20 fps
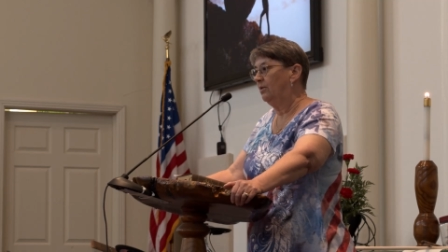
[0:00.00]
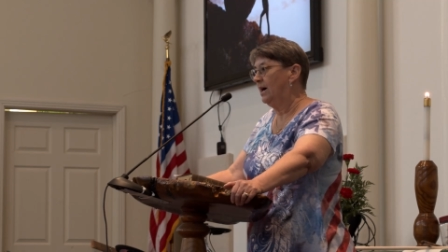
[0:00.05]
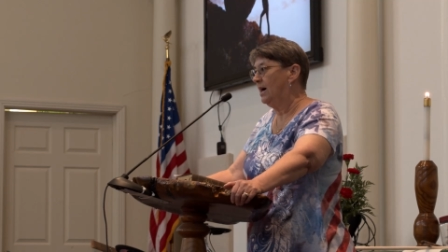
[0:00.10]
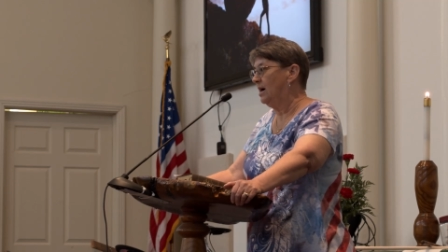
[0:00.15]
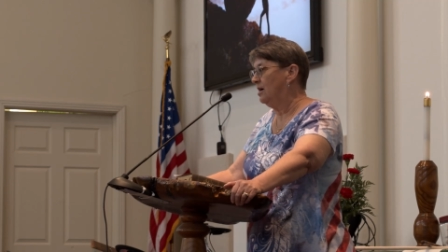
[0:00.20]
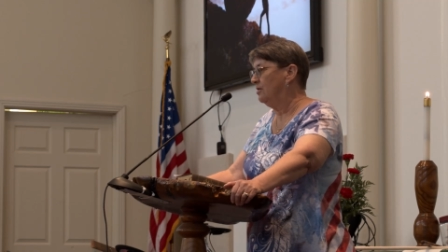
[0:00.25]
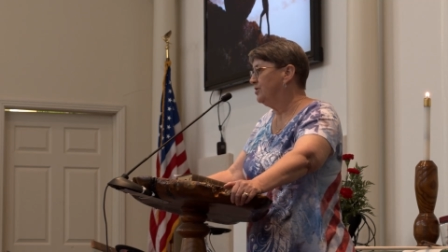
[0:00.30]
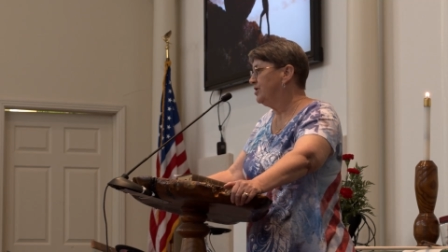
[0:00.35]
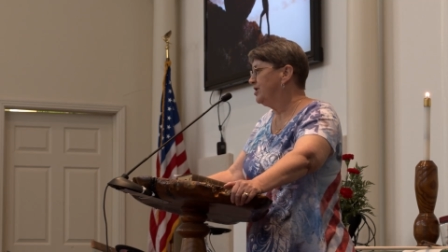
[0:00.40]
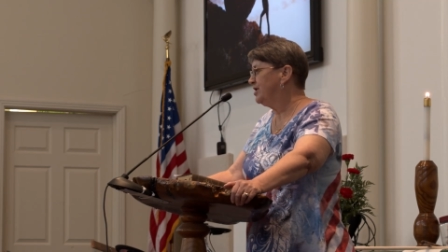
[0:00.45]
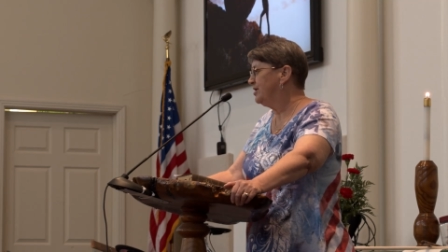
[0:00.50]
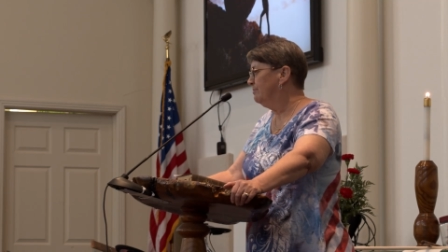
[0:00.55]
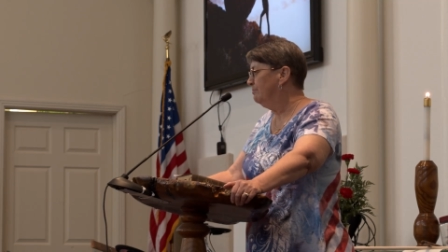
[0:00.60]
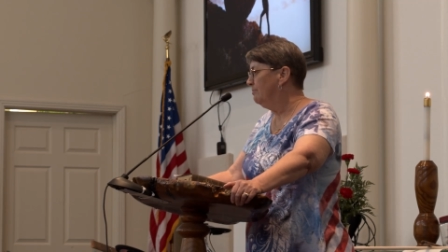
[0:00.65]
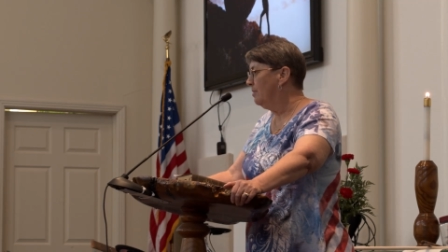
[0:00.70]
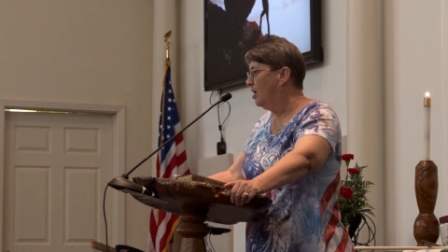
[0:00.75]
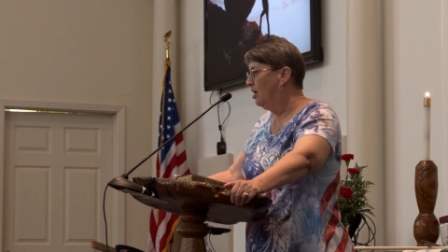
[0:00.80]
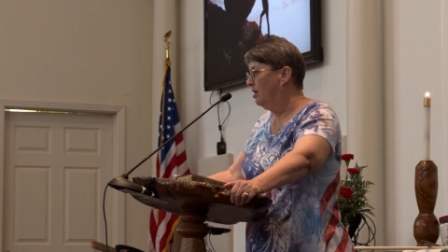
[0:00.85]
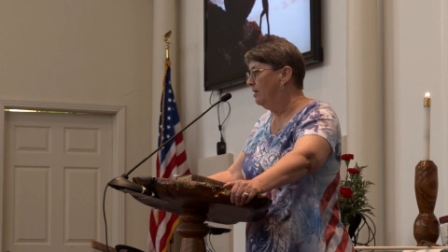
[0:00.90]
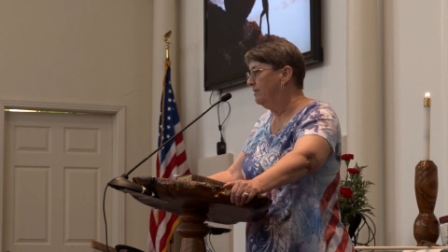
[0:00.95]
how
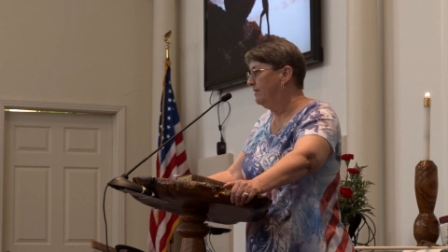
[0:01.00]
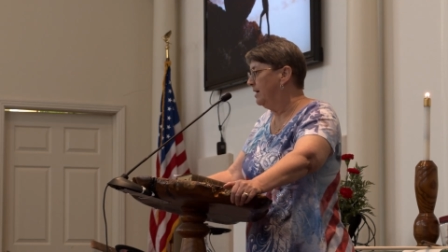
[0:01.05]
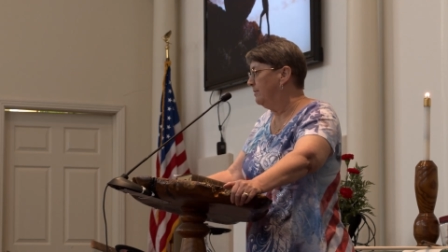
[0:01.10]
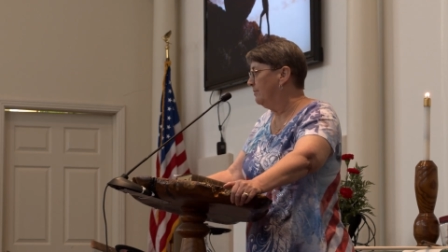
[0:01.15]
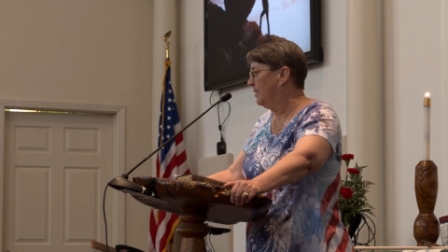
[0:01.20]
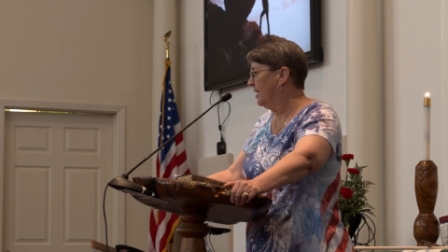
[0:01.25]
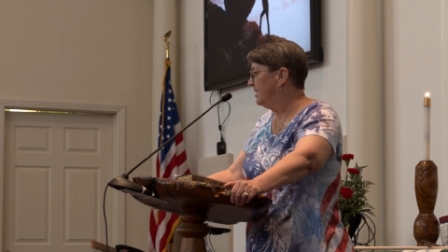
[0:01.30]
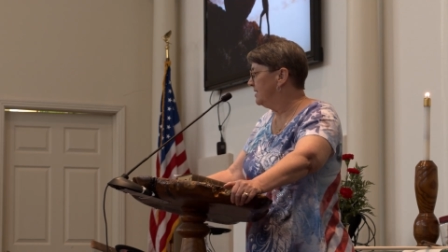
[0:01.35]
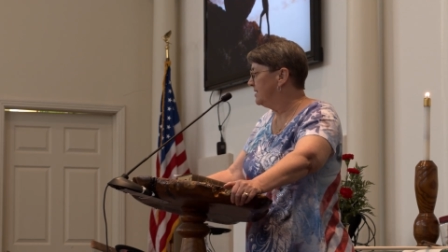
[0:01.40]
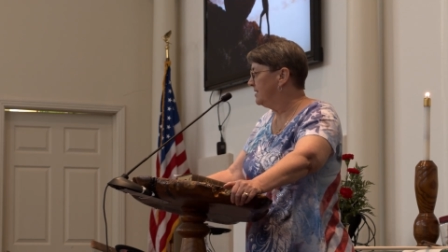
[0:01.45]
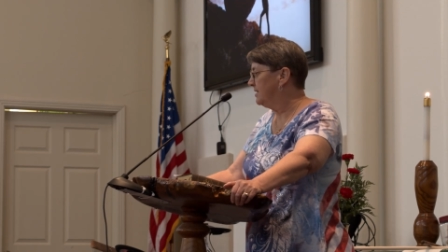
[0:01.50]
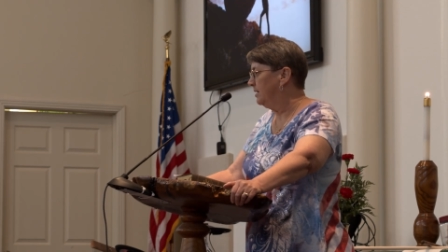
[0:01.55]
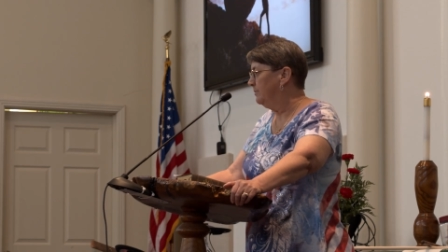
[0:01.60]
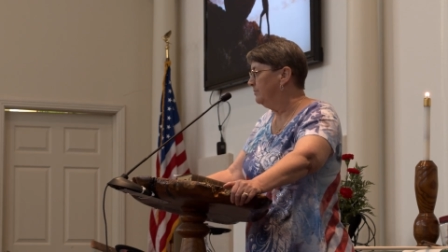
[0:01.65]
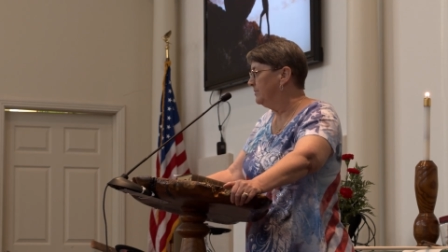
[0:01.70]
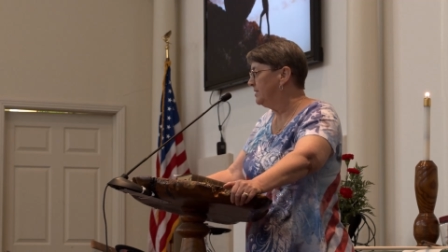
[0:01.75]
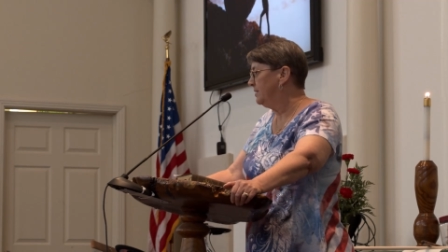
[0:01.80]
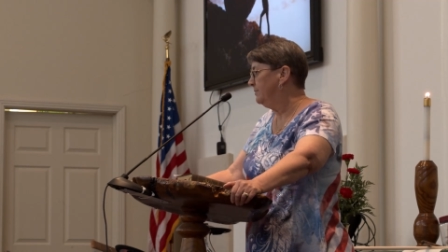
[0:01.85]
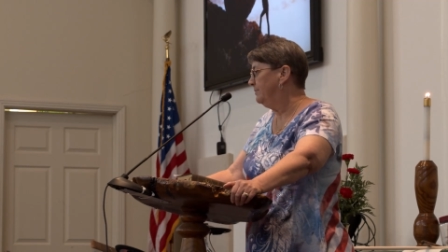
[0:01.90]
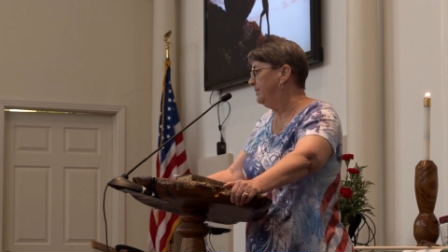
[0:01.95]
small they might
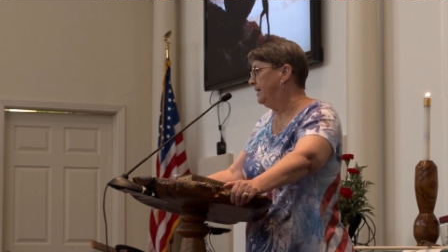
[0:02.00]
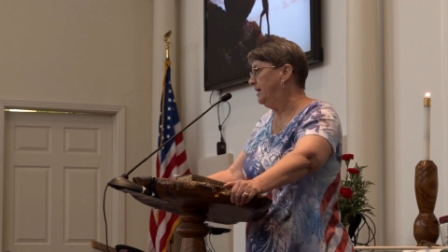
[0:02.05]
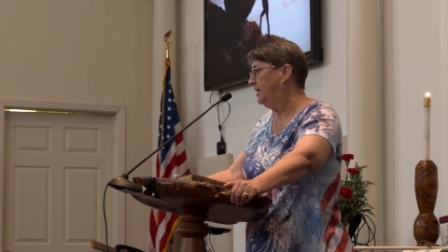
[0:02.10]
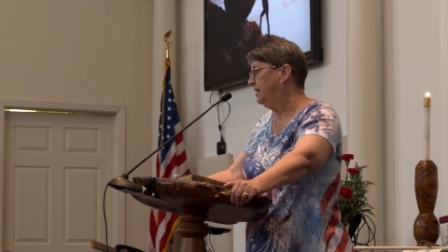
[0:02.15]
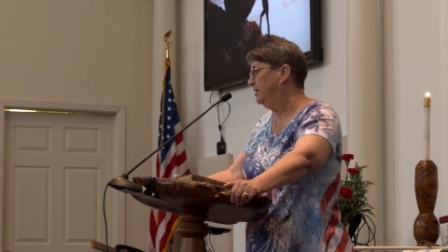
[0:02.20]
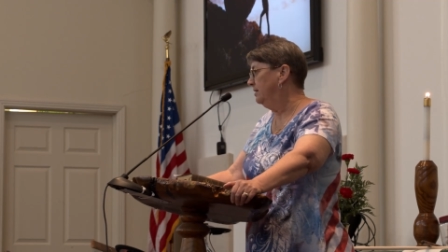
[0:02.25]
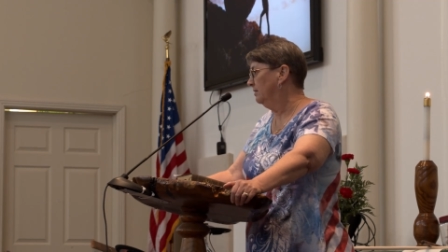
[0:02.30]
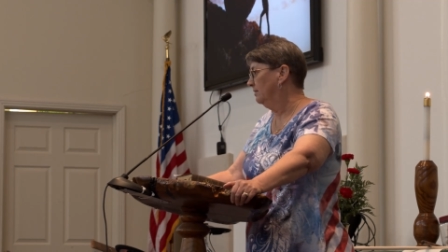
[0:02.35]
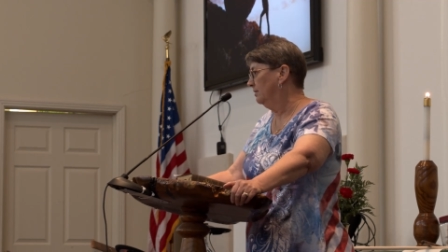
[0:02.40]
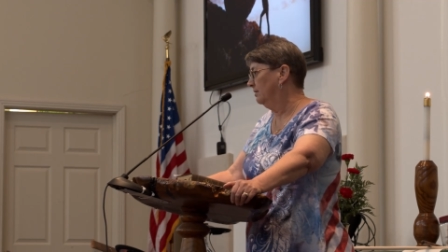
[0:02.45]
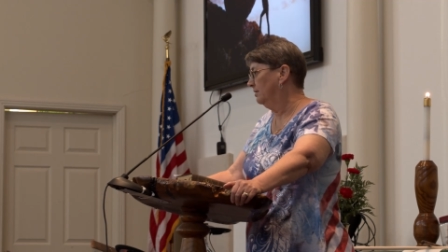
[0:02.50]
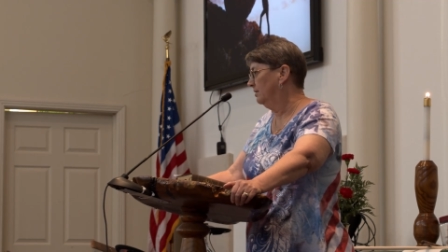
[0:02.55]
seem to be.